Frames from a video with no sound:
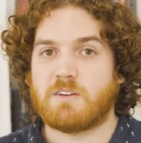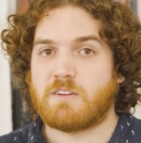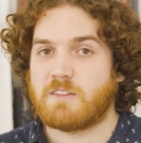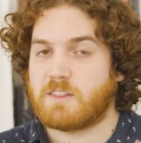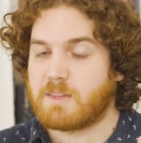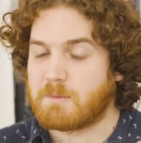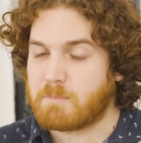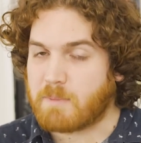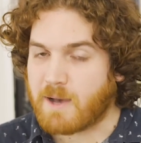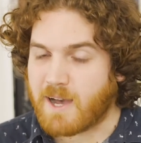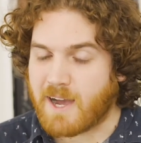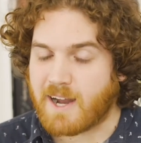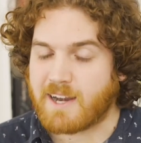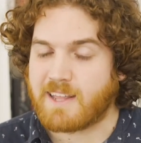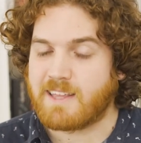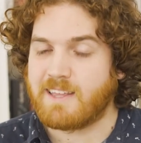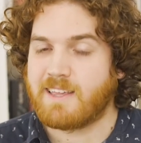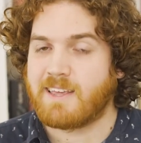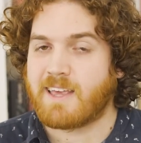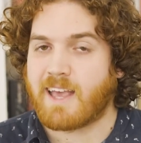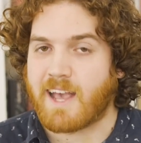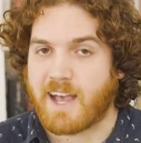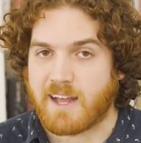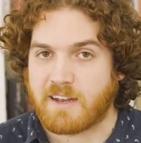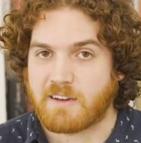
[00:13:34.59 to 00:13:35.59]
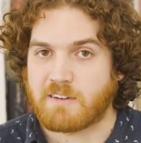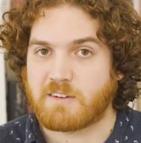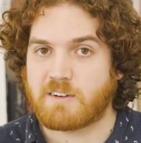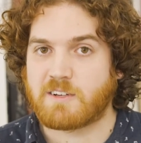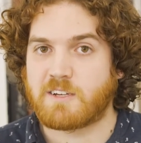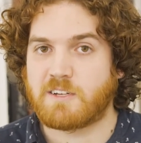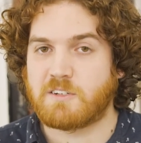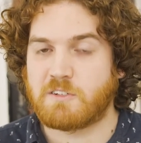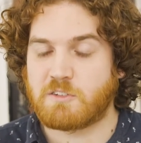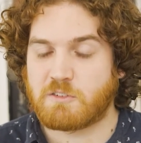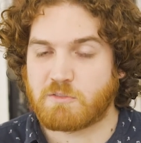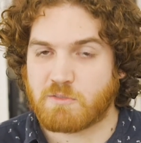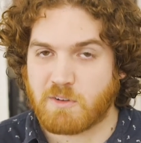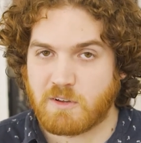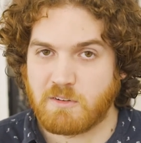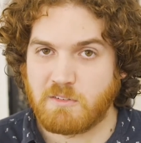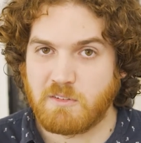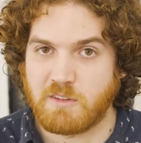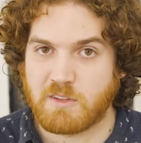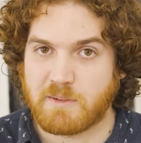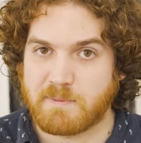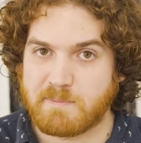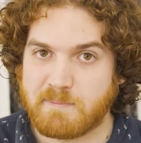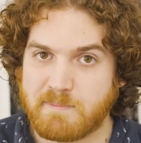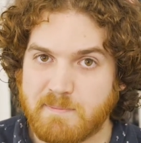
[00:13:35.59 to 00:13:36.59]
The party cannot control
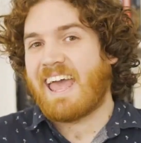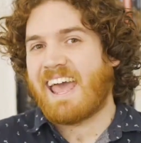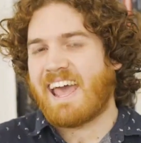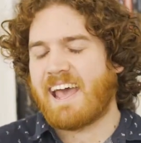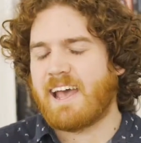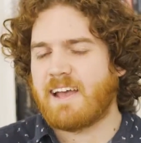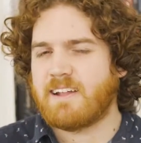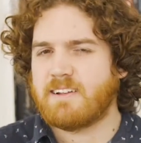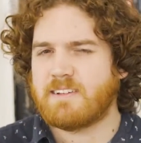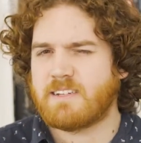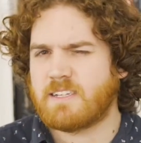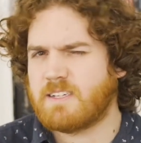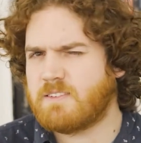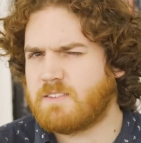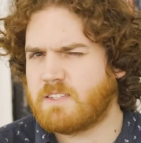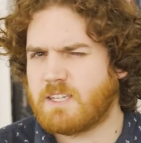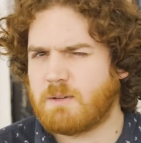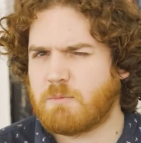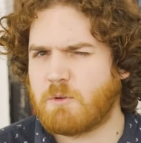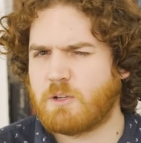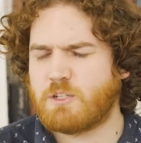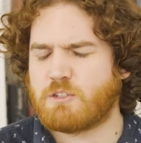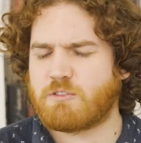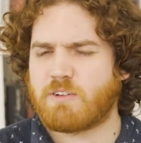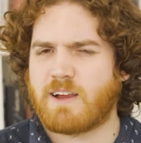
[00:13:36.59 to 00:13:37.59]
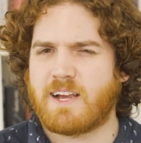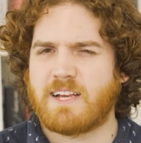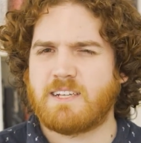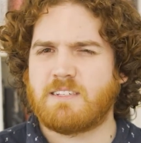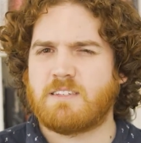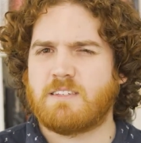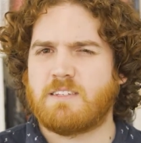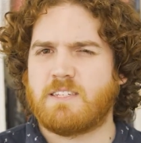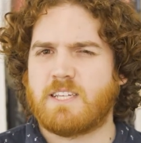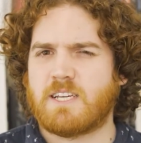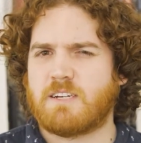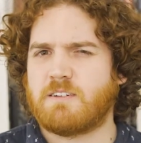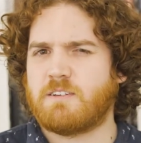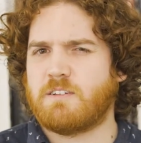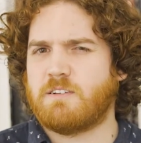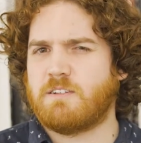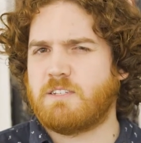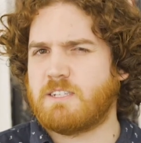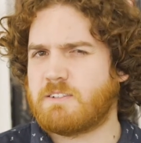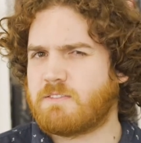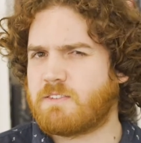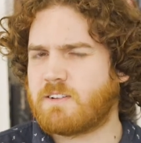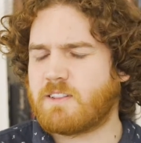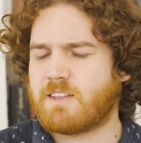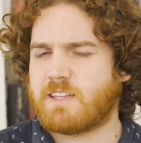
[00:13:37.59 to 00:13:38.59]
them. And if someone tries to tell you
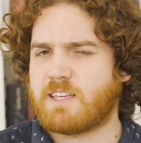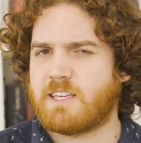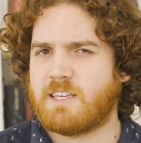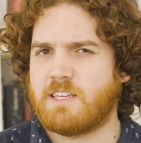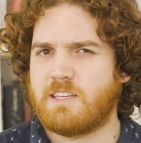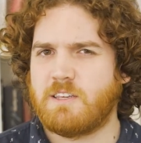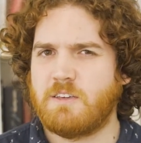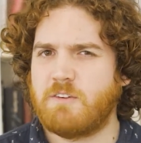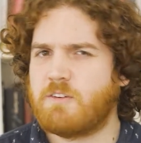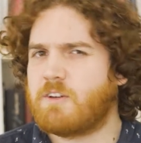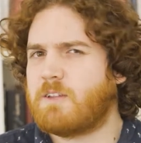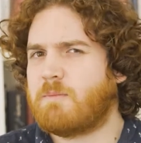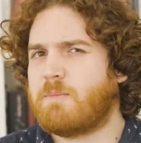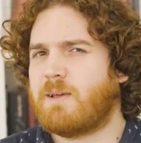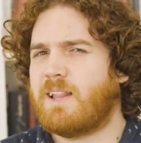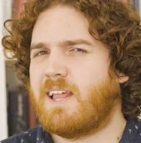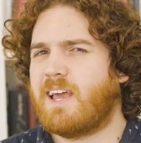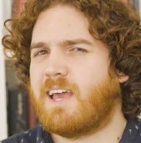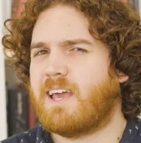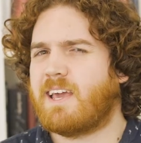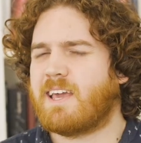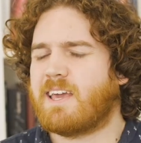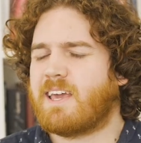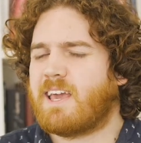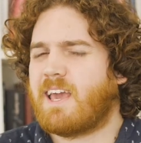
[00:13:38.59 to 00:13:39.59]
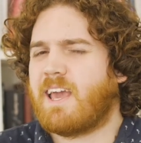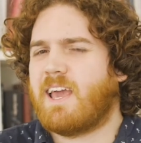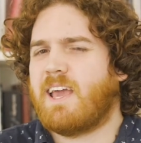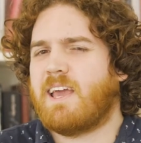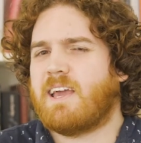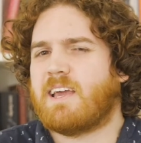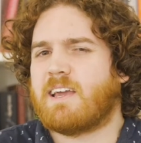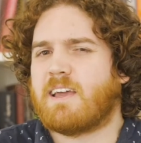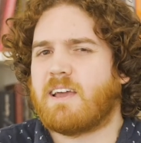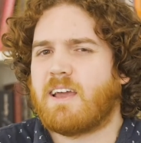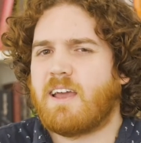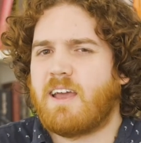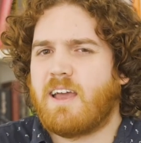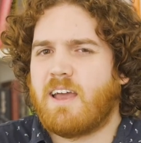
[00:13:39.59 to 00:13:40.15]
differently, you can be like, hey,